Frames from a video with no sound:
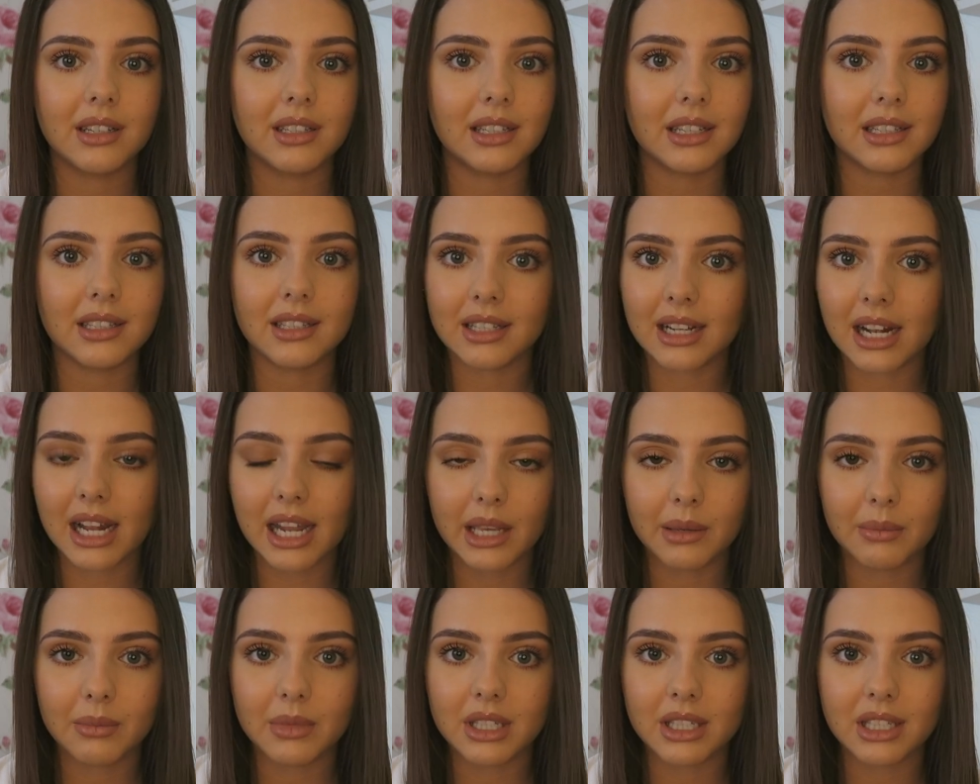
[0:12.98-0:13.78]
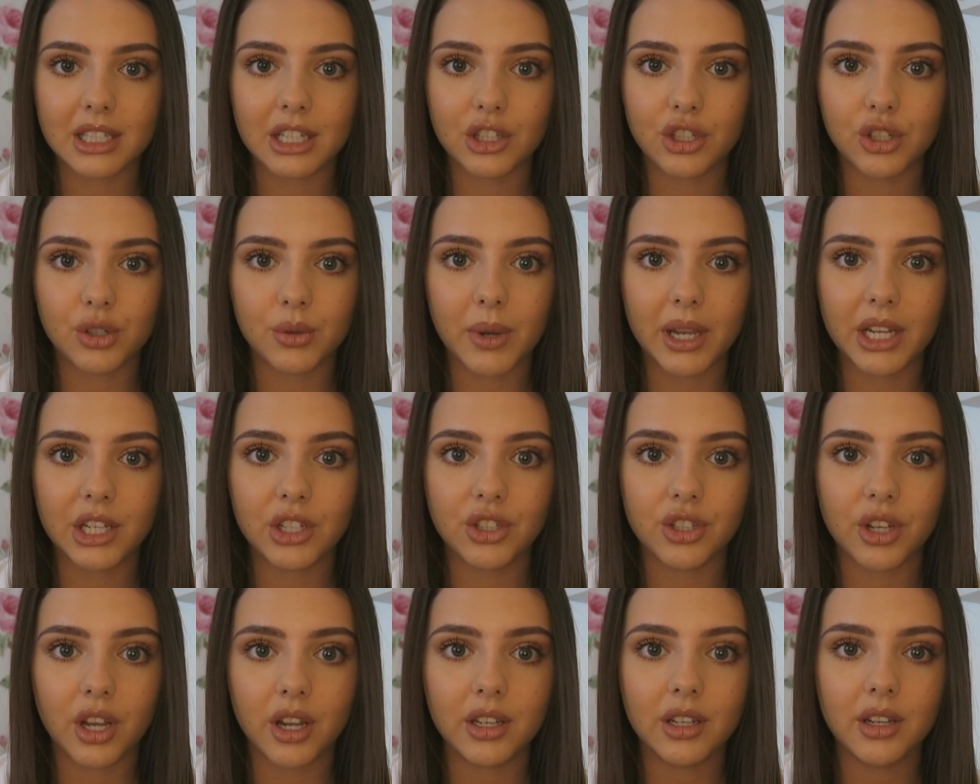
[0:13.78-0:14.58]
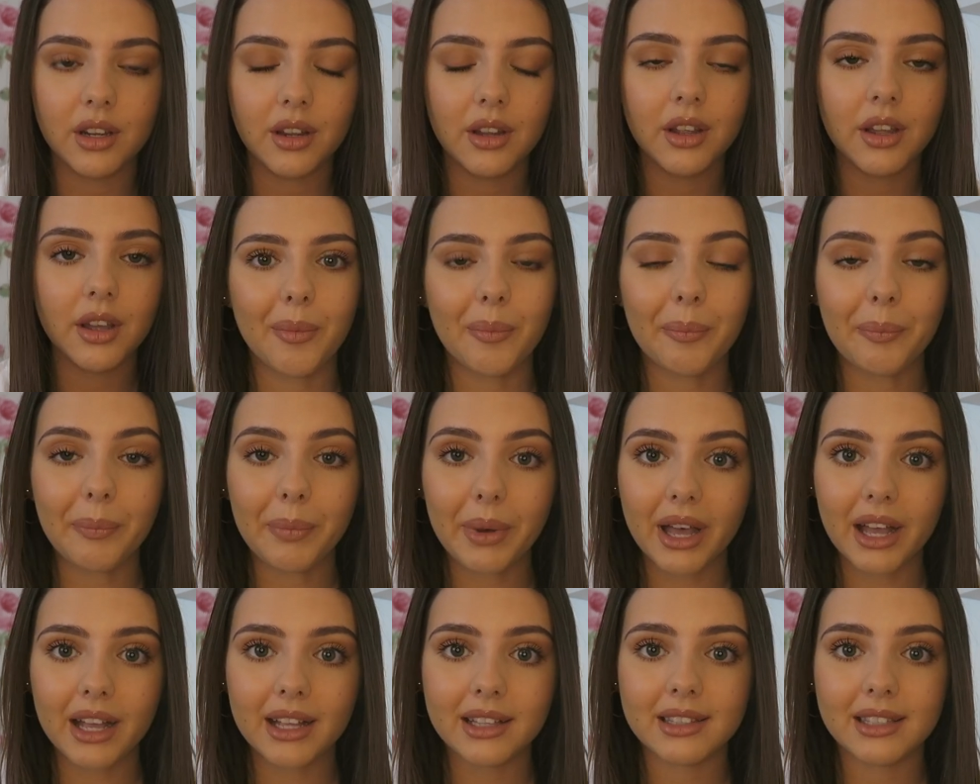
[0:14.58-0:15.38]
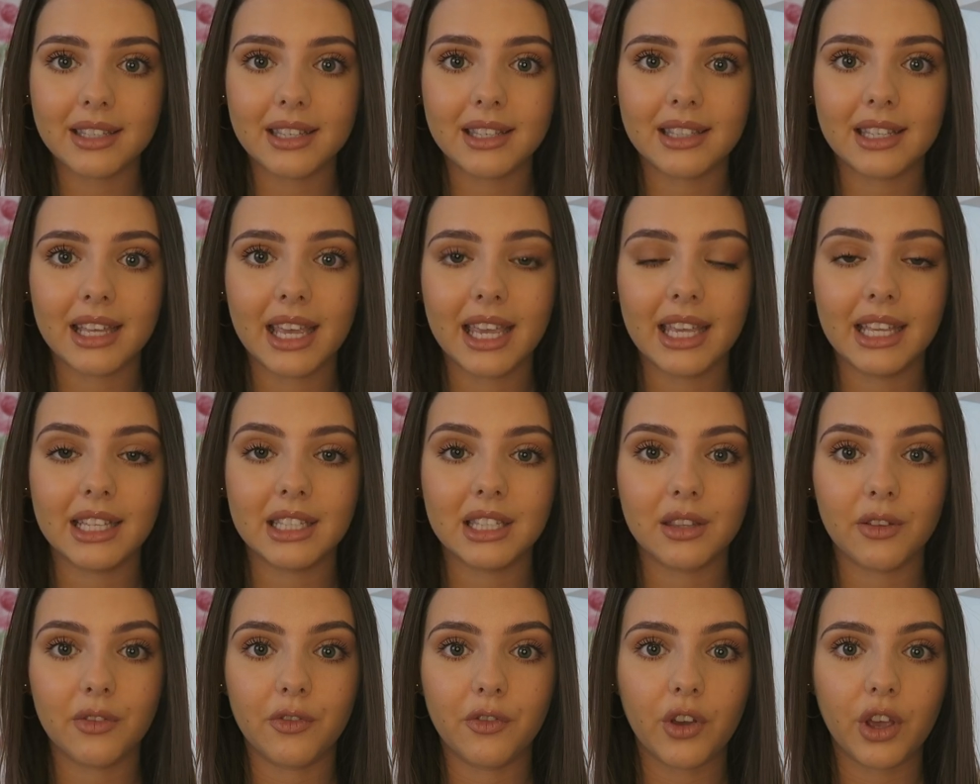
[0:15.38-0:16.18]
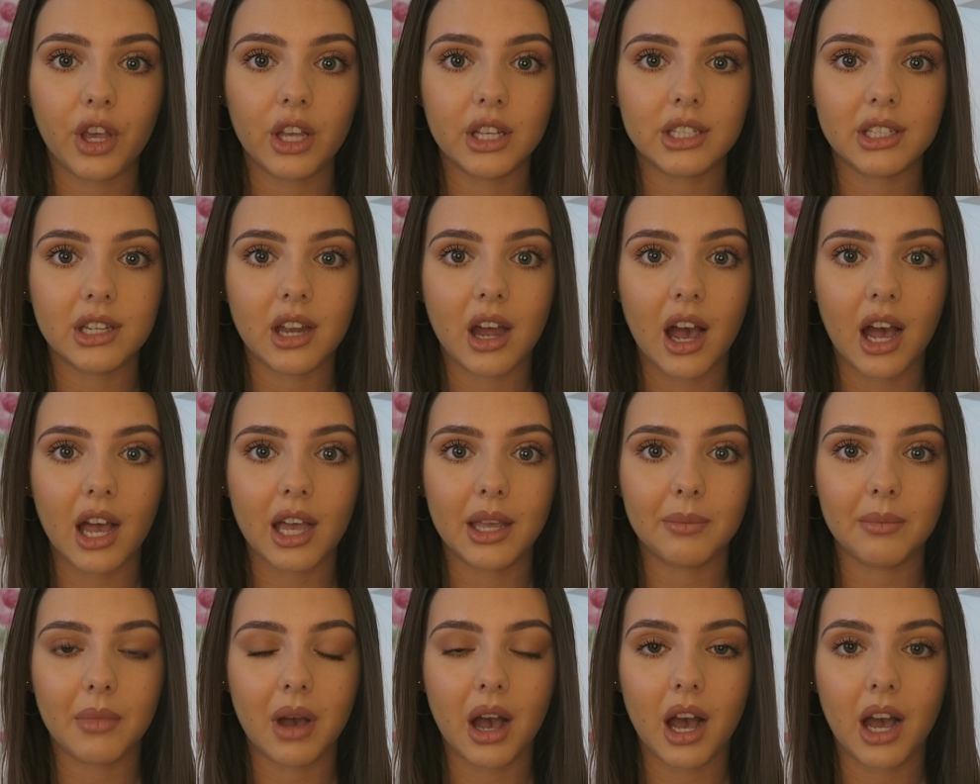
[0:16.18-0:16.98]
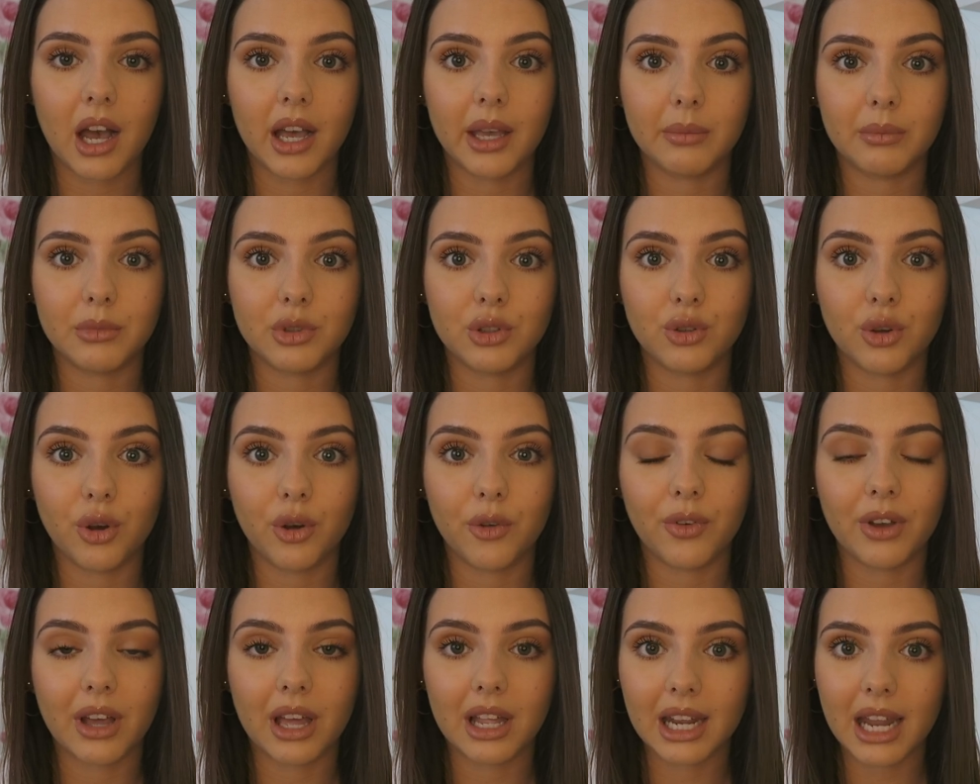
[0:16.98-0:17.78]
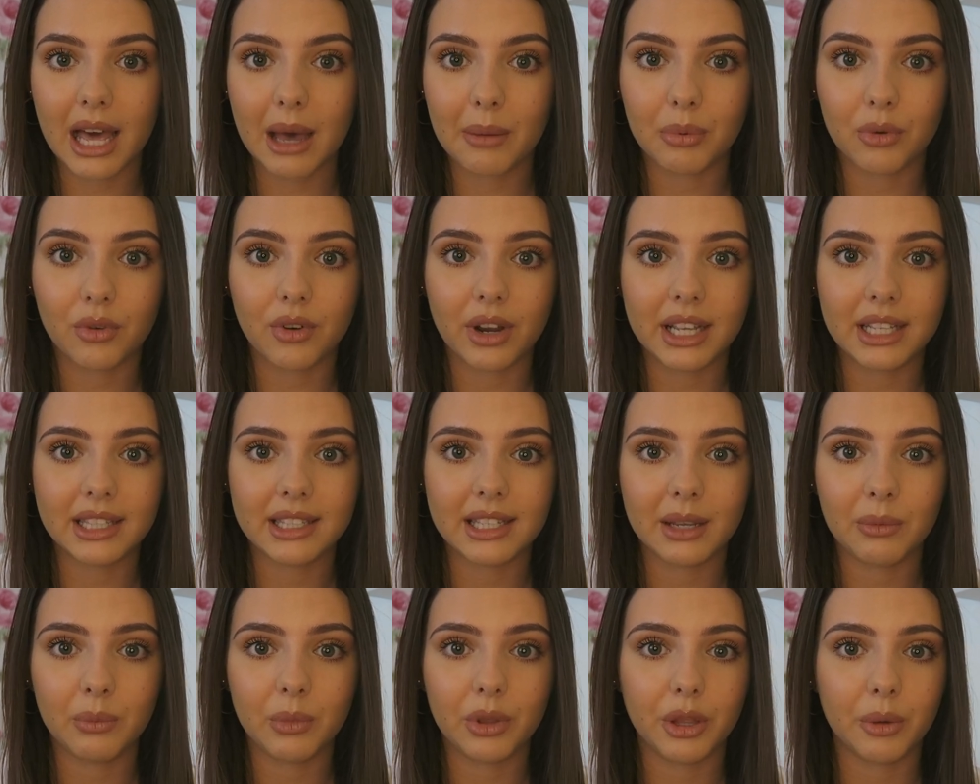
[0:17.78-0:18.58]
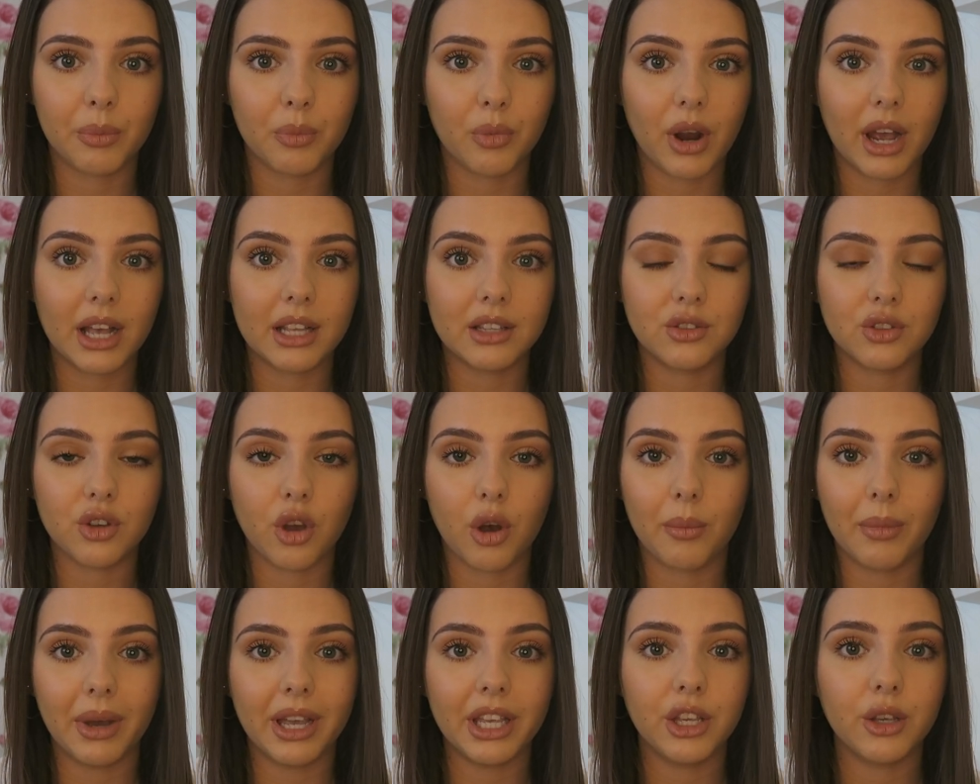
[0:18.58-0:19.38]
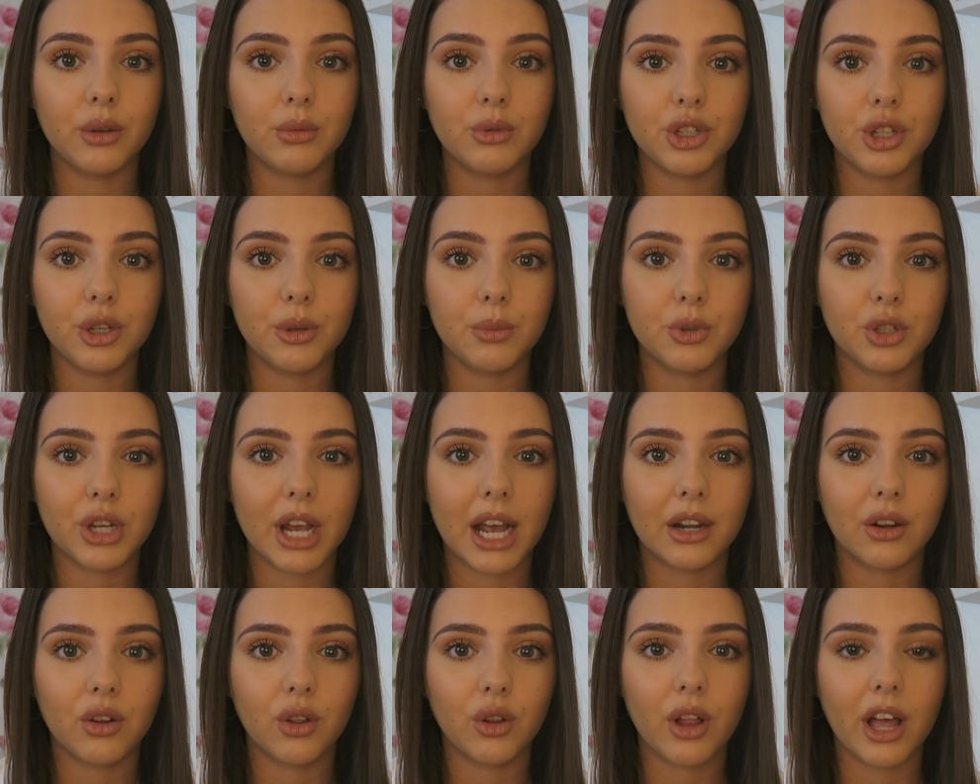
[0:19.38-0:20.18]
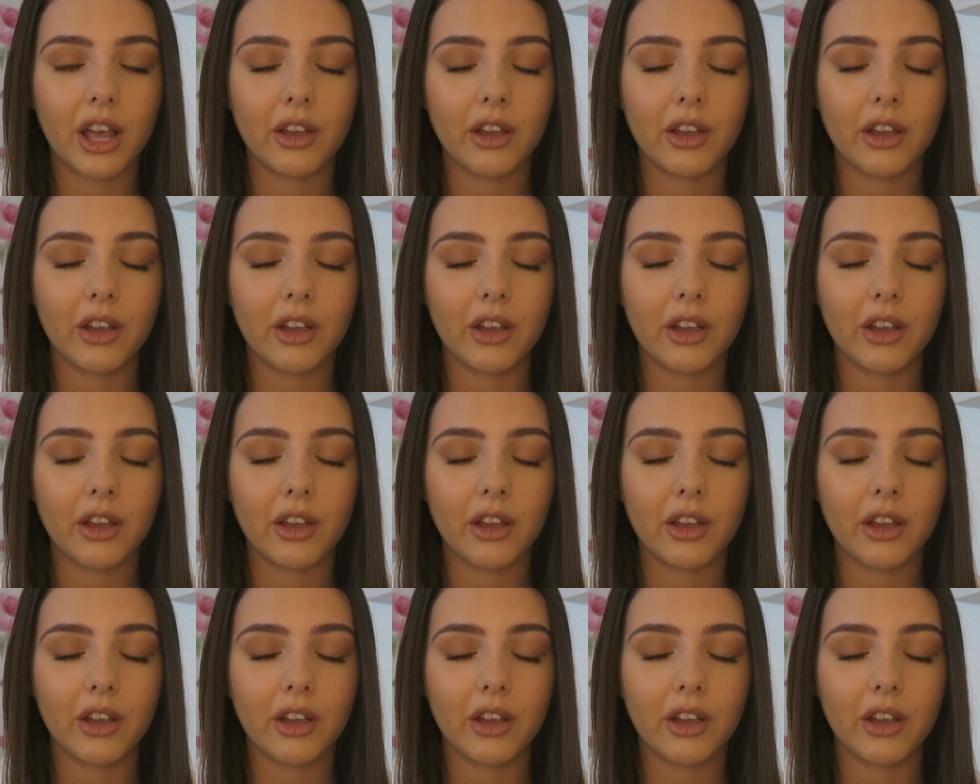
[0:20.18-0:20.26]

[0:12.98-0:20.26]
disclaimer situation, but today is the first time I'm sort of collaborating with a brand on my YouTube channel.